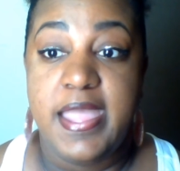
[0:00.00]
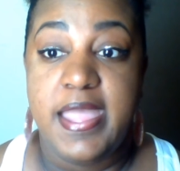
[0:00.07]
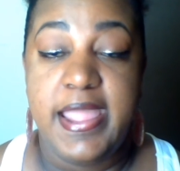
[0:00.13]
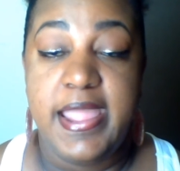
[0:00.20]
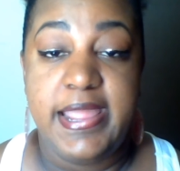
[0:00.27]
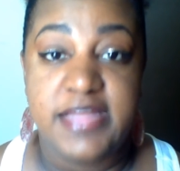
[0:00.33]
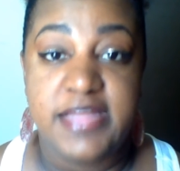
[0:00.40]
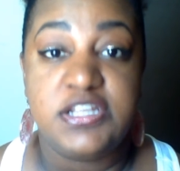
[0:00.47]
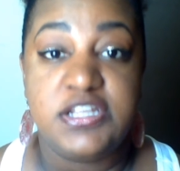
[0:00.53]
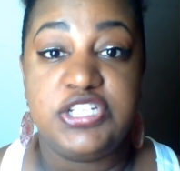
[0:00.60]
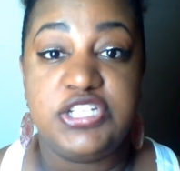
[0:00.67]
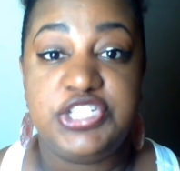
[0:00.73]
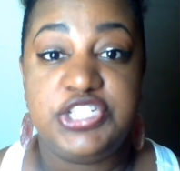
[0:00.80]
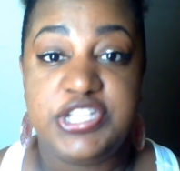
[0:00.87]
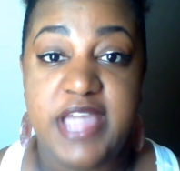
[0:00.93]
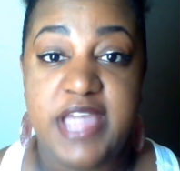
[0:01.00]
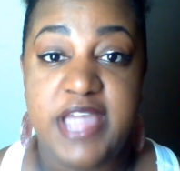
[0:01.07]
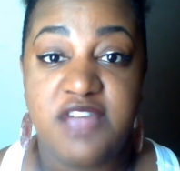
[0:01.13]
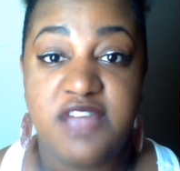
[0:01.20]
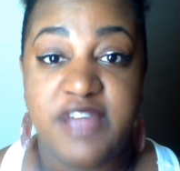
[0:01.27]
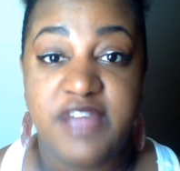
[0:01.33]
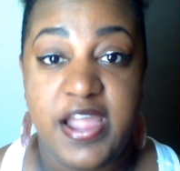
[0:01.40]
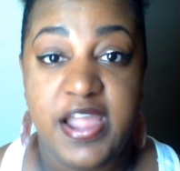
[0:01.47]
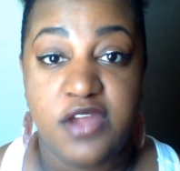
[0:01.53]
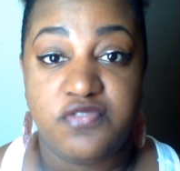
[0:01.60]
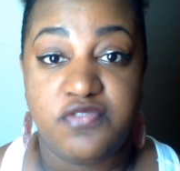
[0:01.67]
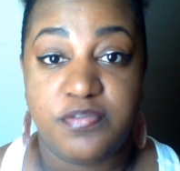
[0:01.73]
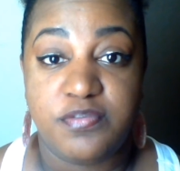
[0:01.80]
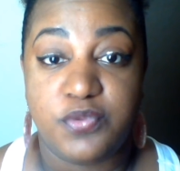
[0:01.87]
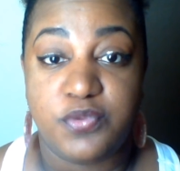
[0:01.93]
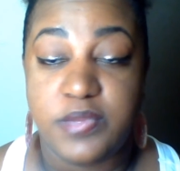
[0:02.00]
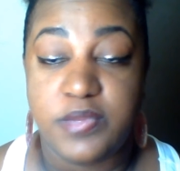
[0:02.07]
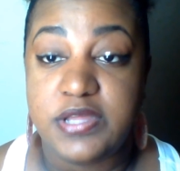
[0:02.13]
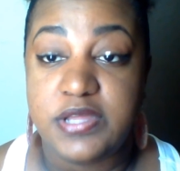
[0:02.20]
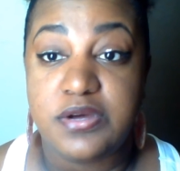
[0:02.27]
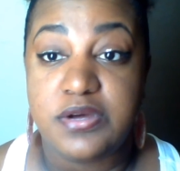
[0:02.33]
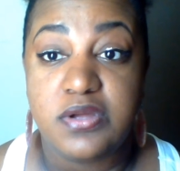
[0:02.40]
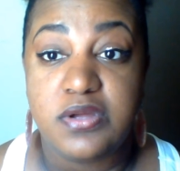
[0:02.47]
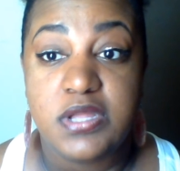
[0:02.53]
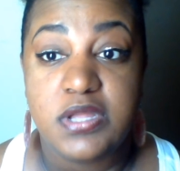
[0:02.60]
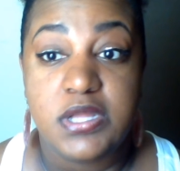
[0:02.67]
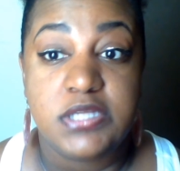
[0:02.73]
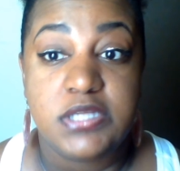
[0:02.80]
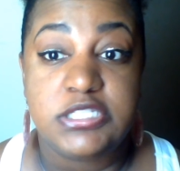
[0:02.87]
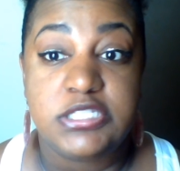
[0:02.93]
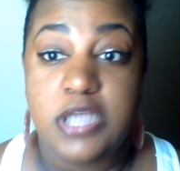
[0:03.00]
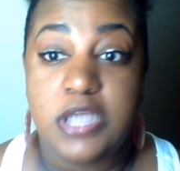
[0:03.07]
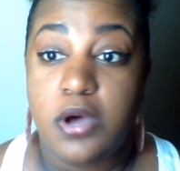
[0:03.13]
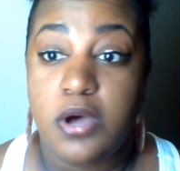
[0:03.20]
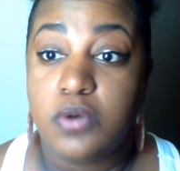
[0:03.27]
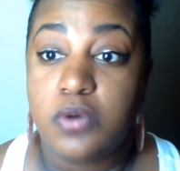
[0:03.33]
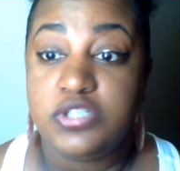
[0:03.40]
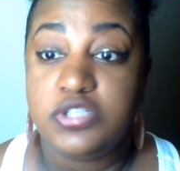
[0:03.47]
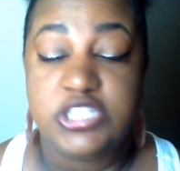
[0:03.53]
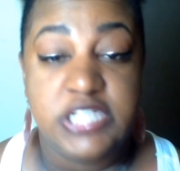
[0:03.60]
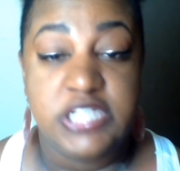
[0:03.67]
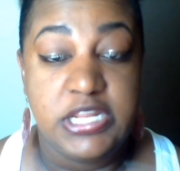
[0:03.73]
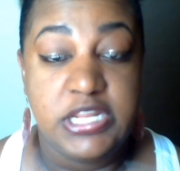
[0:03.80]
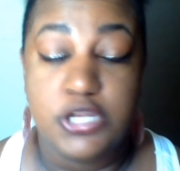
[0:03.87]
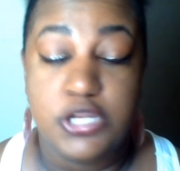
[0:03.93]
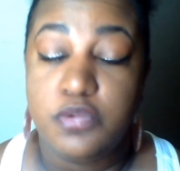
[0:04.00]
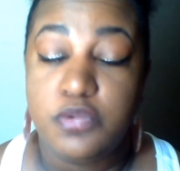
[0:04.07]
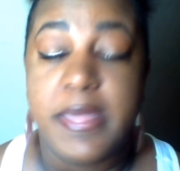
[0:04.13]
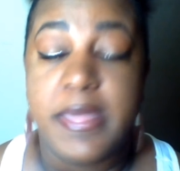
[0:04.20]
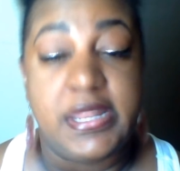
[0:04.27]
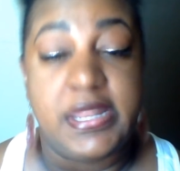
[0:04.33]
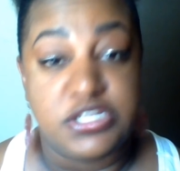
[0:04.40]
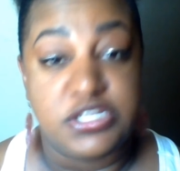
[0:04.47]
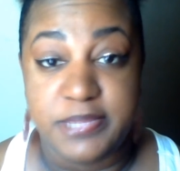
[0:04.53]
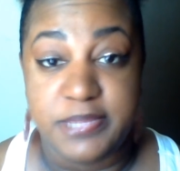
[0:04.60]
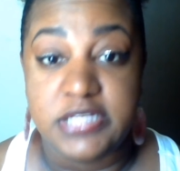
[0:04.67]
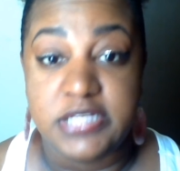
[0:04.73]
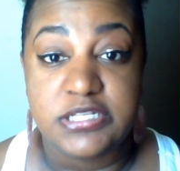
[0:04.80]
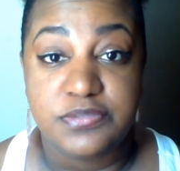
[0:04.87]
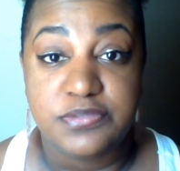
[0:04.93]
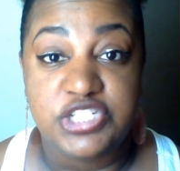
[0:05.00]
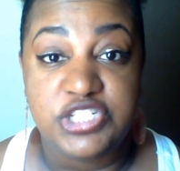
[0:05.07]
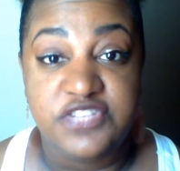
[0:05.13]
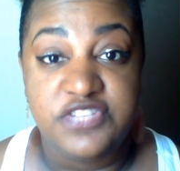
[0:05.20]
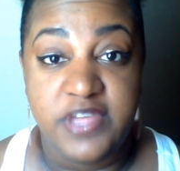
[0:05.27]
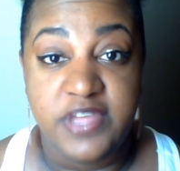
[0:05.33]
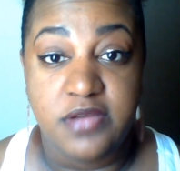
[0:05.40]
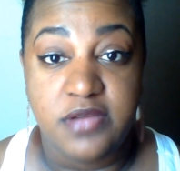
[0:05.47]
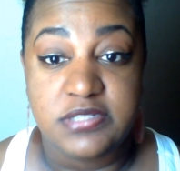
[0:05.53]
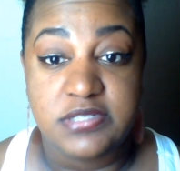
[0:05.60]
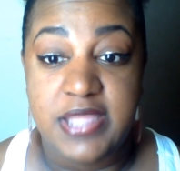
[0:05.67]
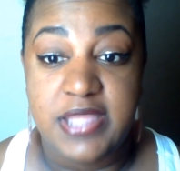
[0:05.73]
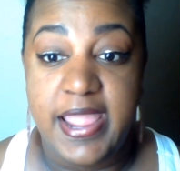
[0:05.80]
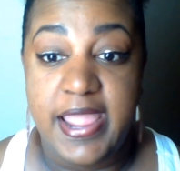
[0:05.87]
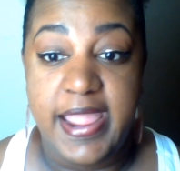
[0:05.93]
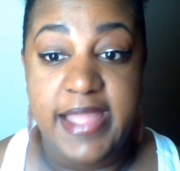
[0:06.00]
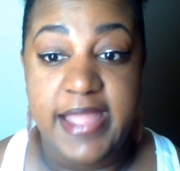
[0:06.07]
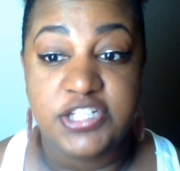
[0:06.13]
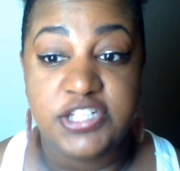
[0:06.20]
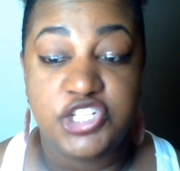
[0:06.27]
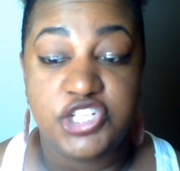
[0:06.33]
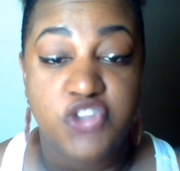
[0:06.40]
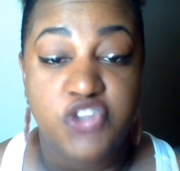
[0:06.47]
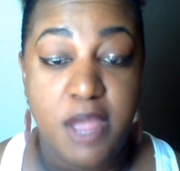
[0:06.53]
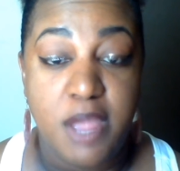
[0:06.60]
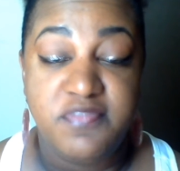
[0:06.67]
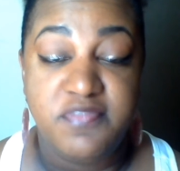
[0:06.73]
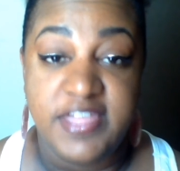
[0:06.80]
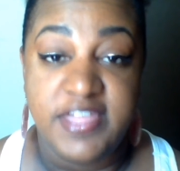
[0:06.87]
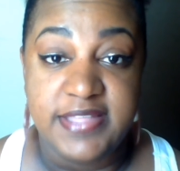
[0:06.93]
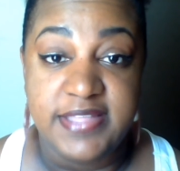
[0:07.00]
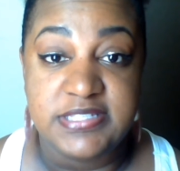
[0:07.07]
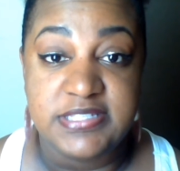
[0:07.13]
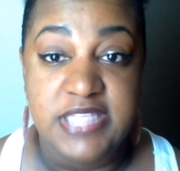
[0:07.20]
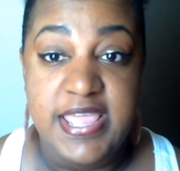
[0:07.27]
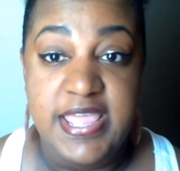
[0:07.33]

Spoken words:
and she got fired from the real. So she needed new management, she felt. And she dropped Vince